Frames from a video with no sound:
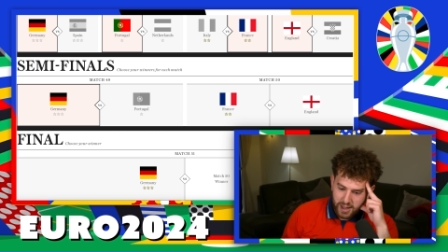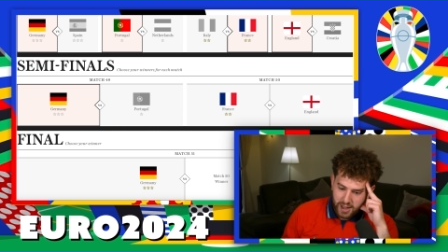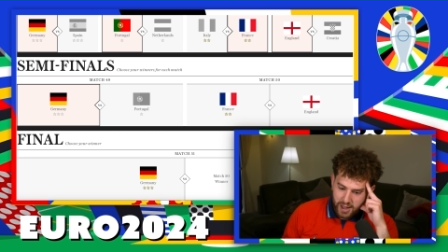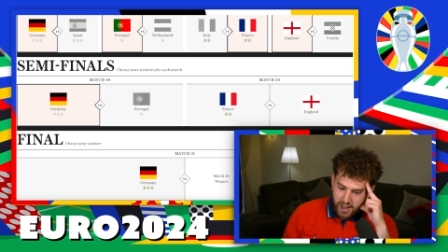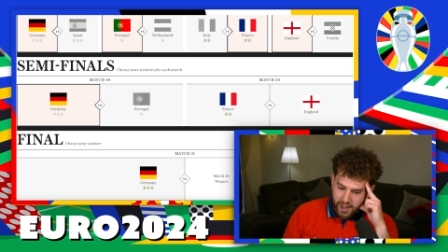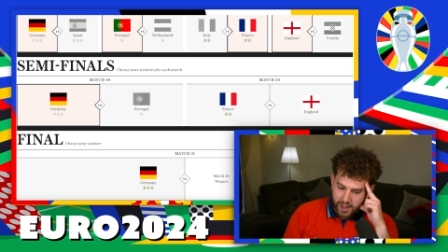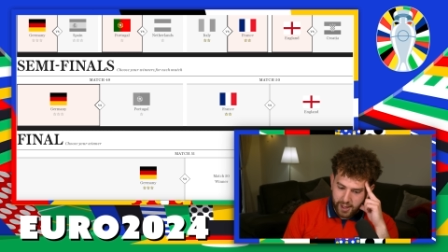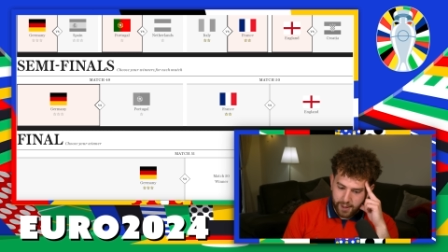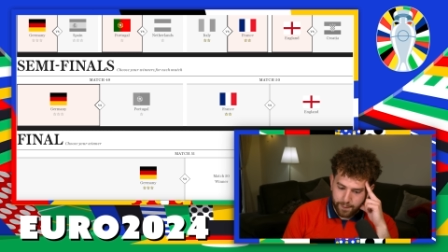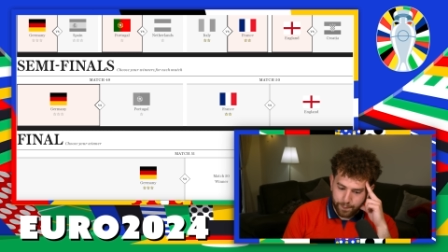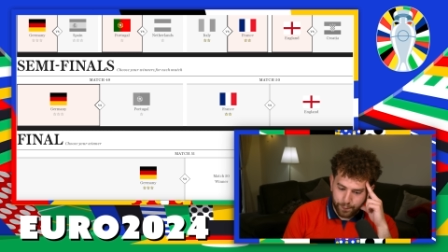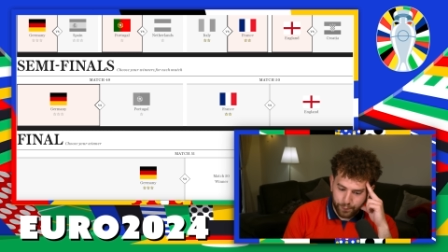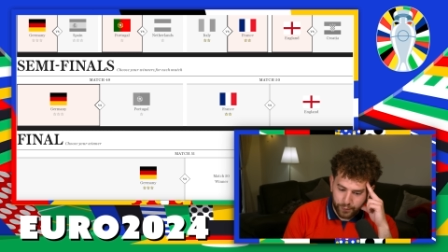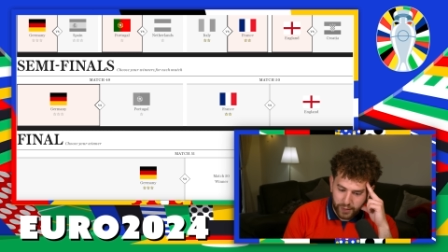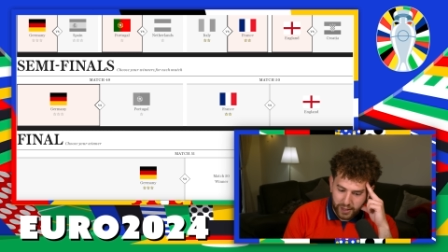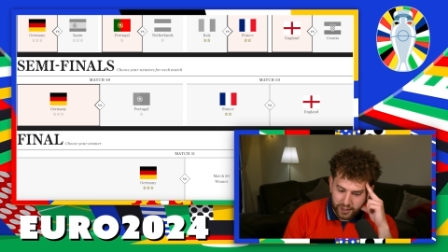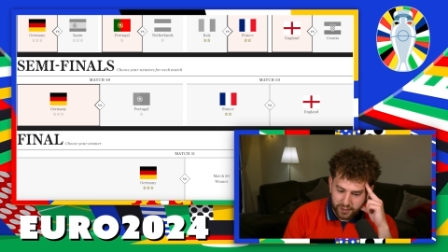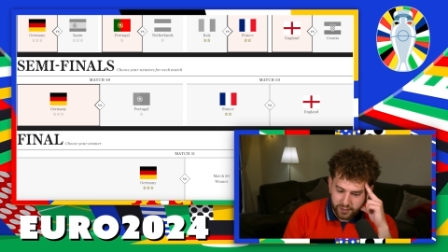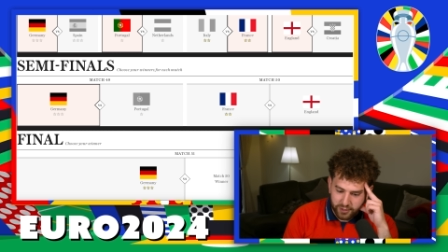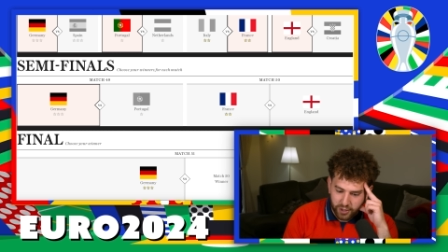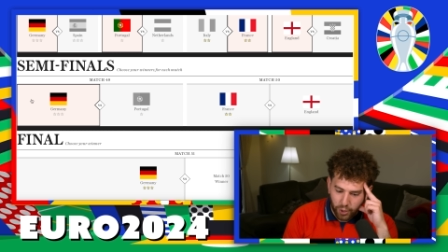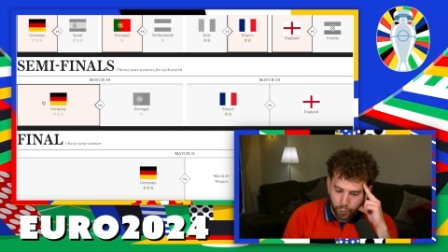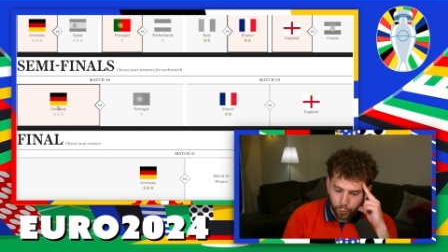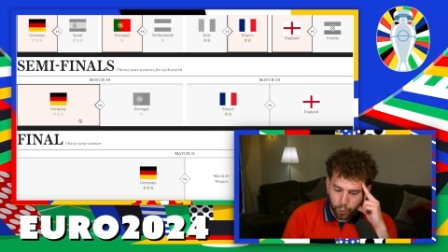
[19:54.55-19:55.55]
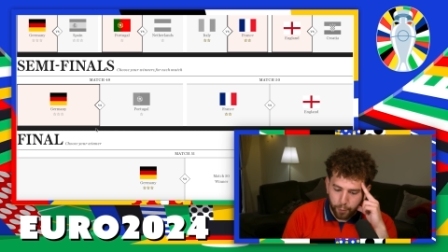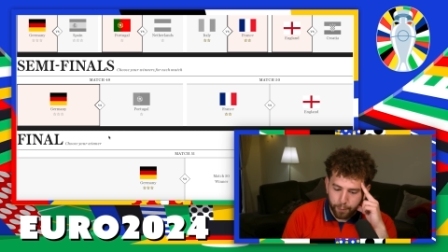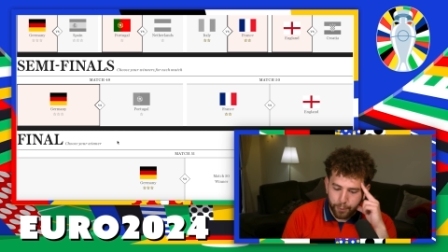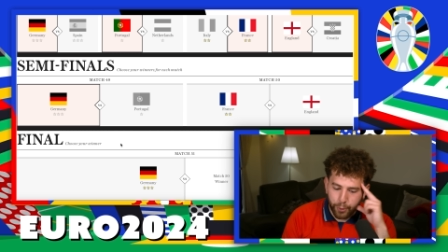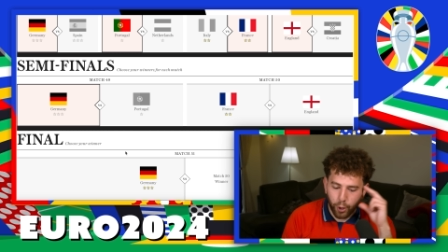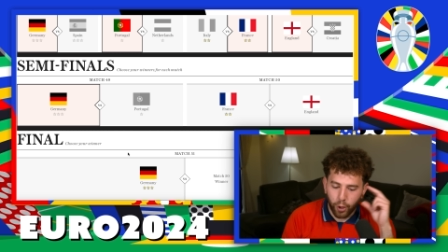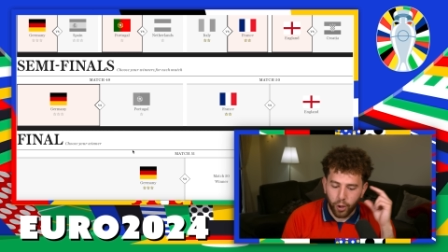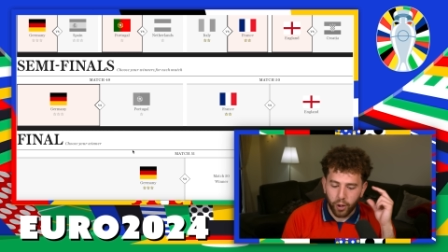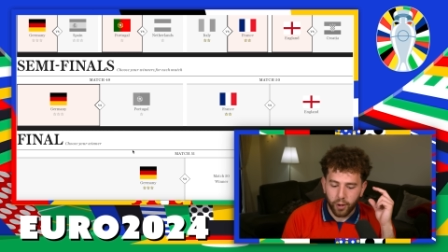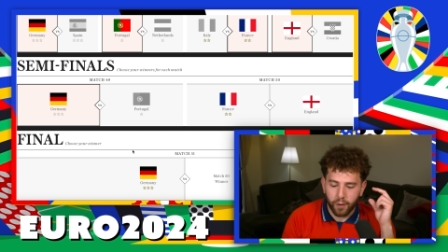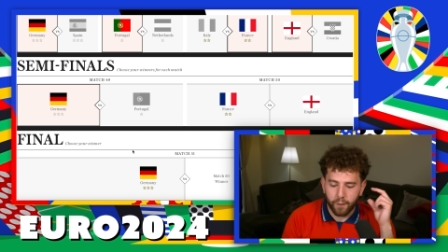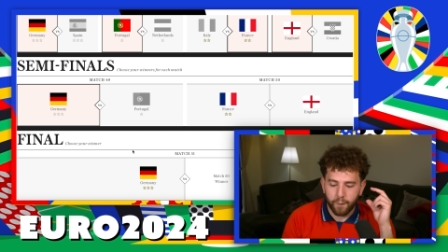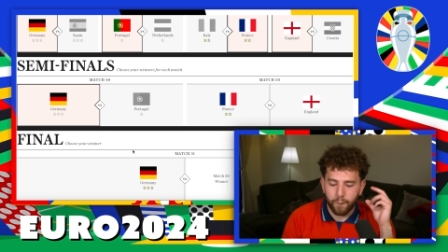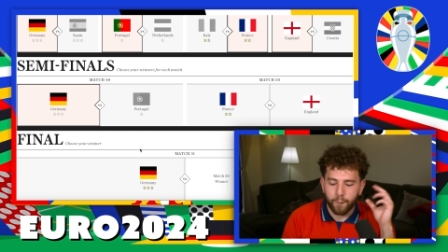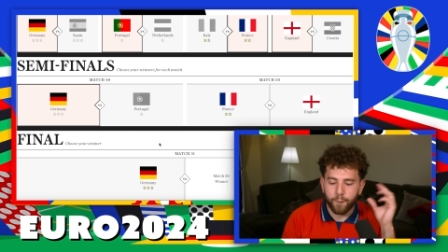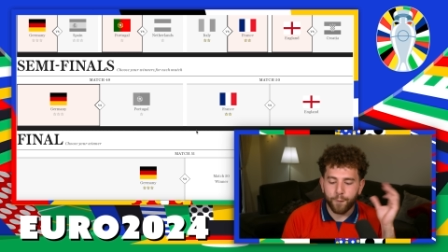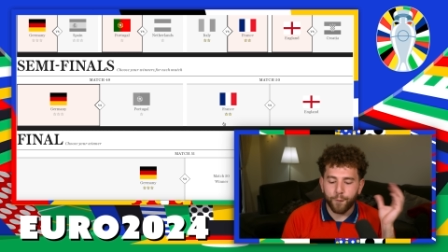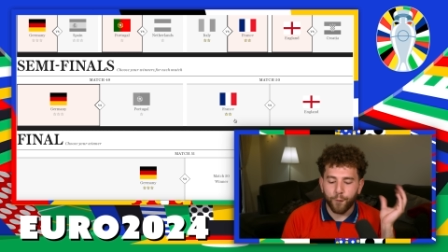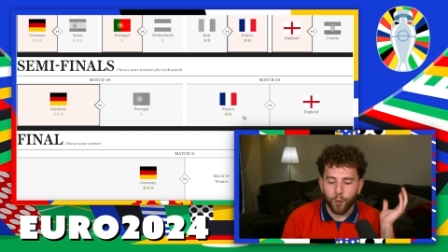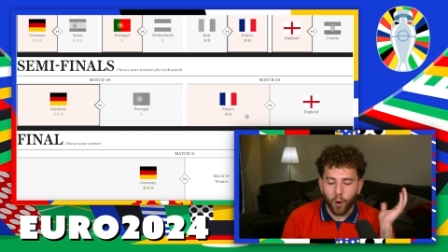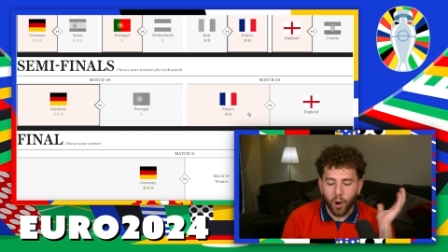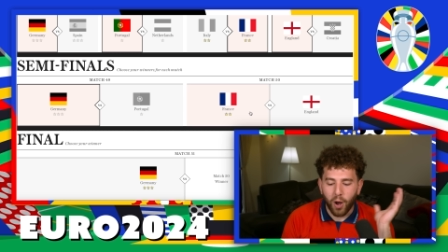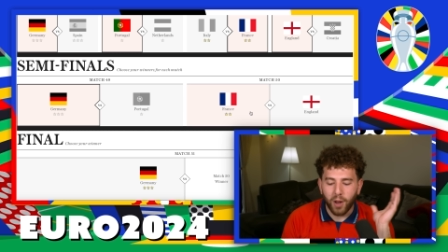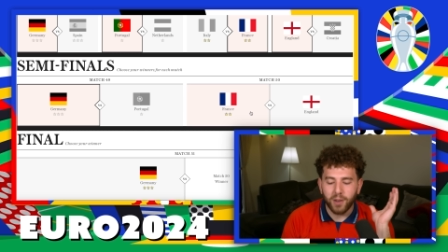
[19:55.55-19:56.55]
Um, and so we'll put
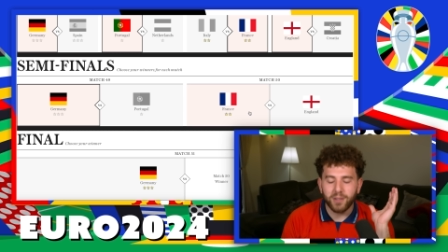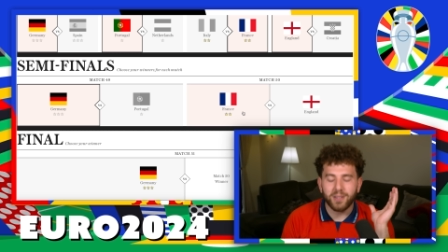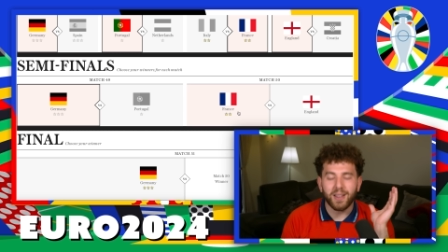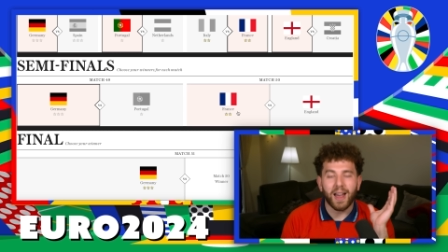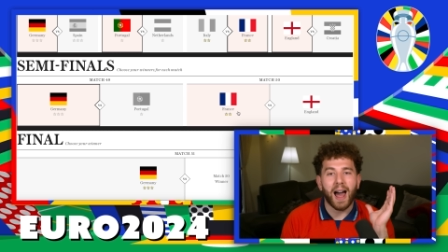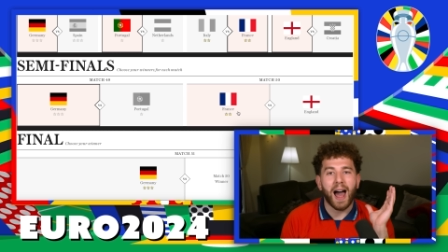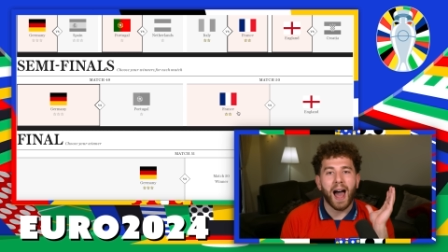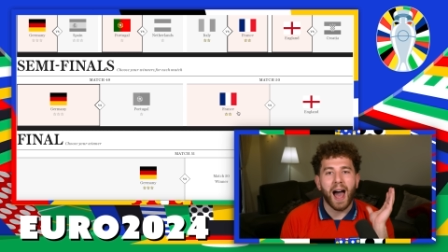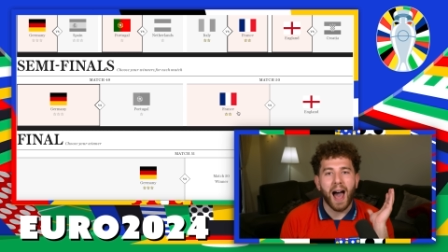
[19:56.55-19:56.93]
France